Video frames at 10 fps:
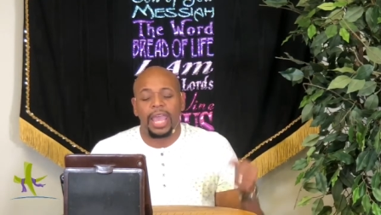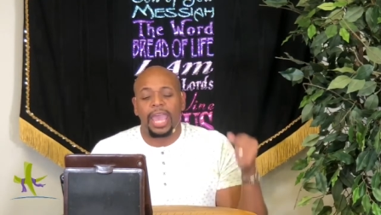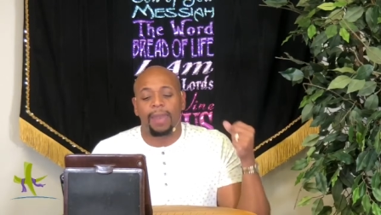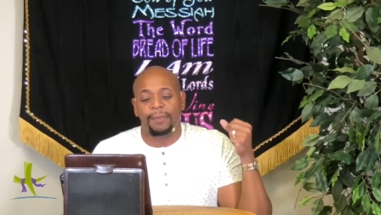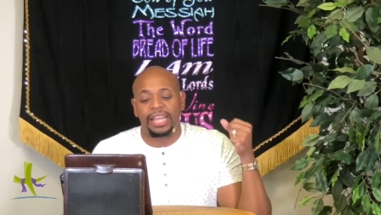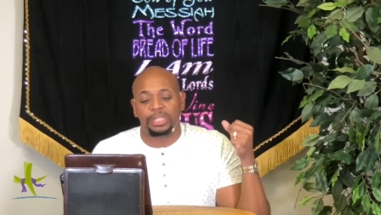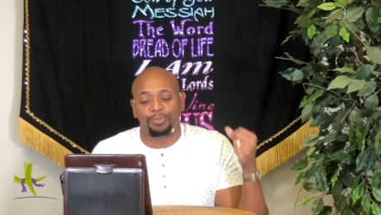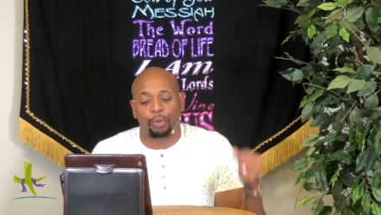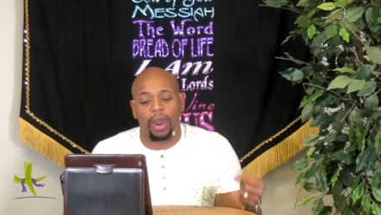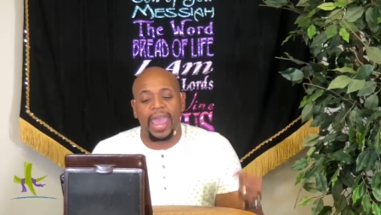It means
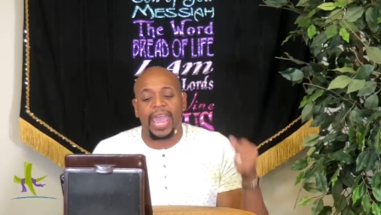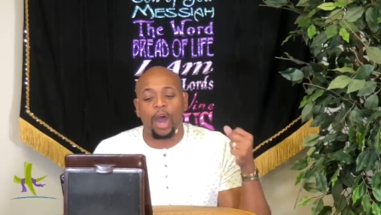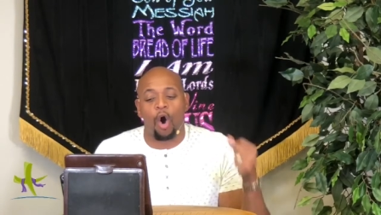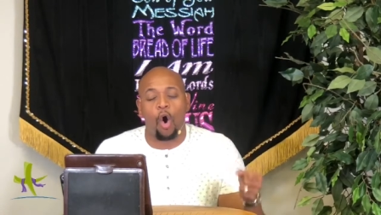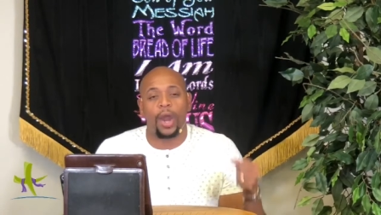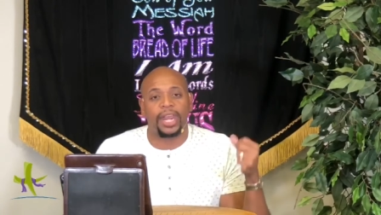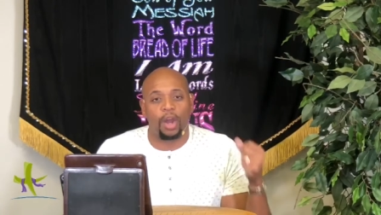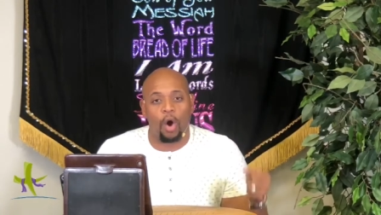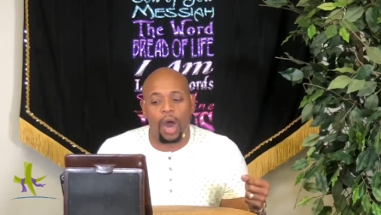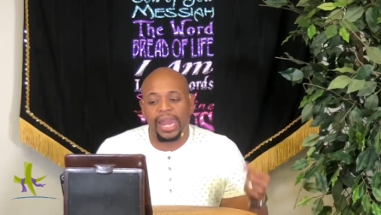praying on and
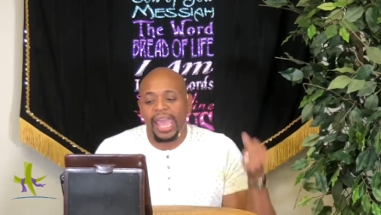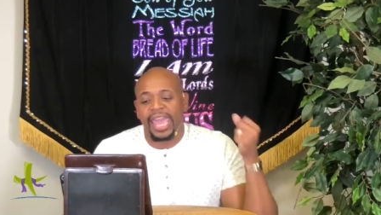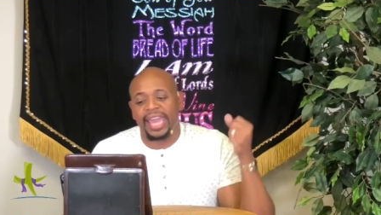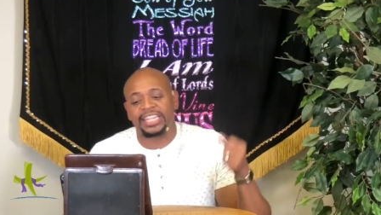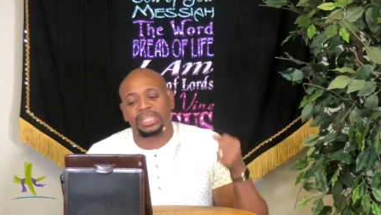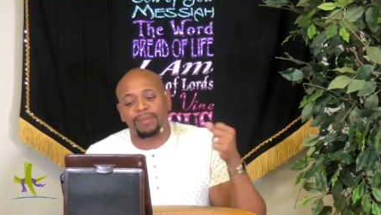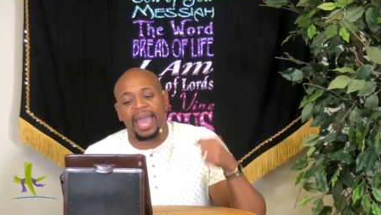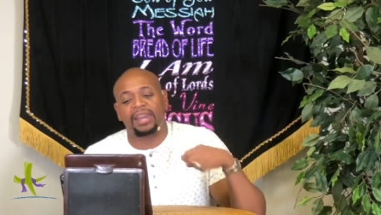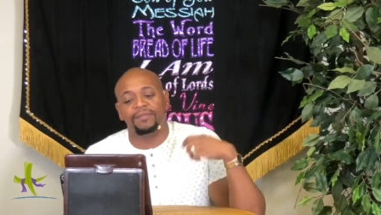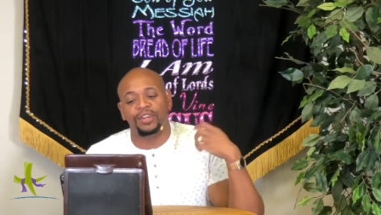on in
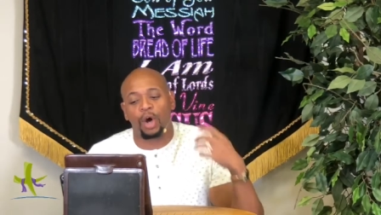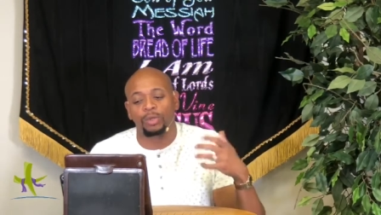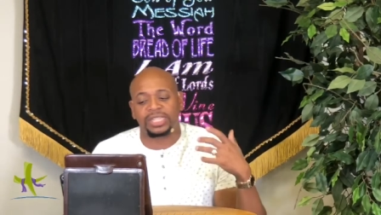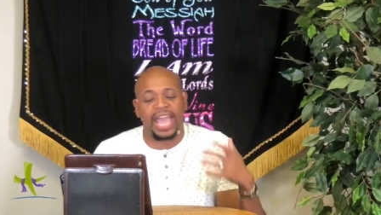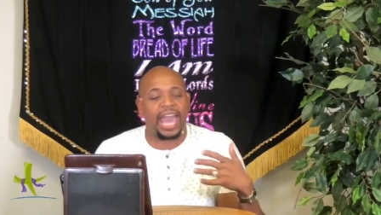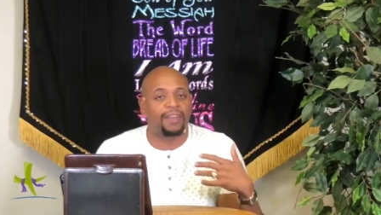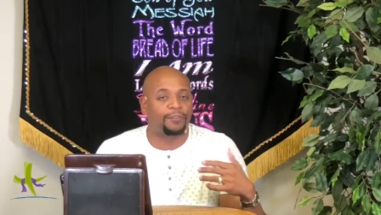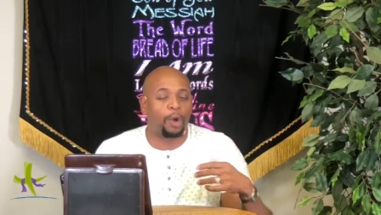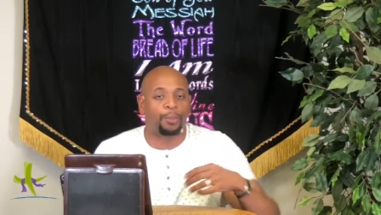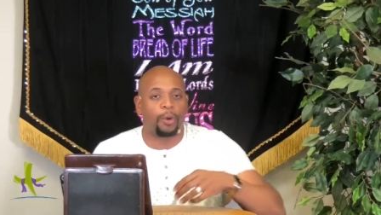spite of no sign
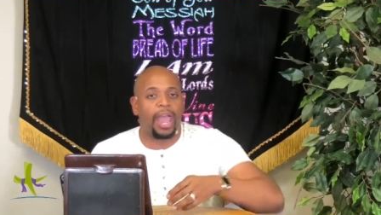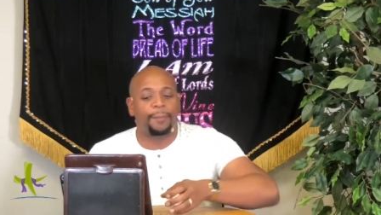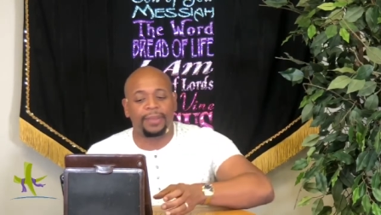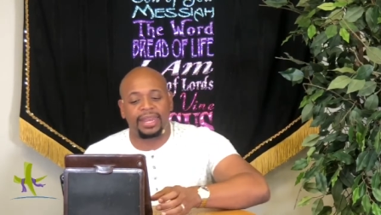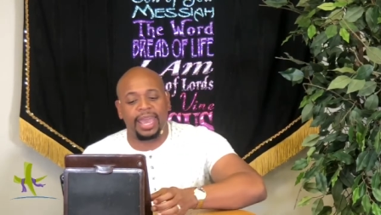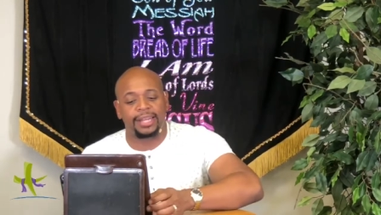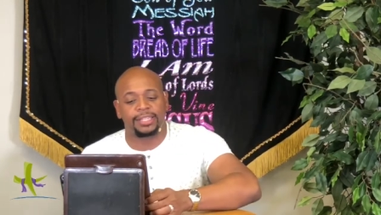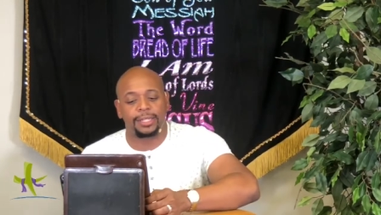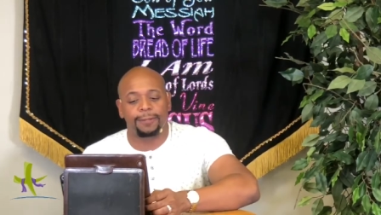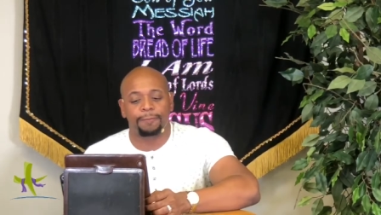of your prayer being answered.